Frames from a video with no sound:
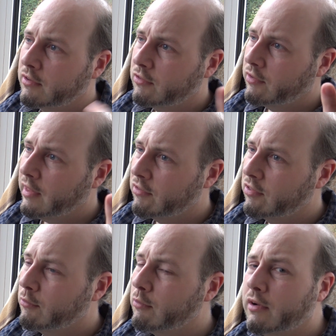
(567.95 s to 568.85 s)
So
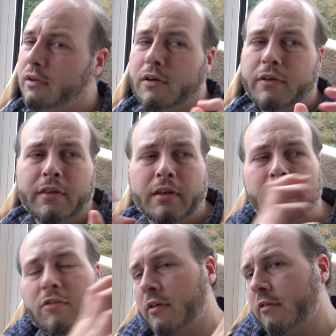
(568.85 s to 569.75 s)
that's the white line that
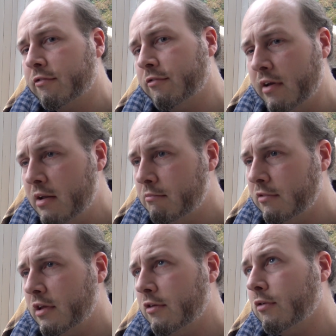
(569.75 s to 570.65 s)
is like
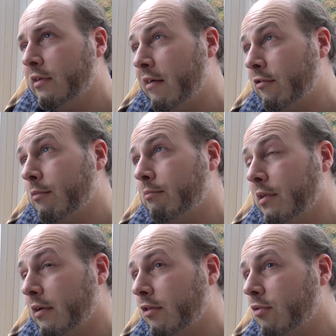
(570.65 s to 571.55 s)
framed in your left
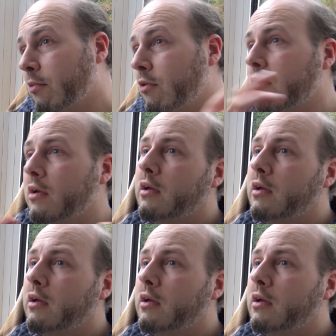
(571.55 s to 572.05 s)
blind spot.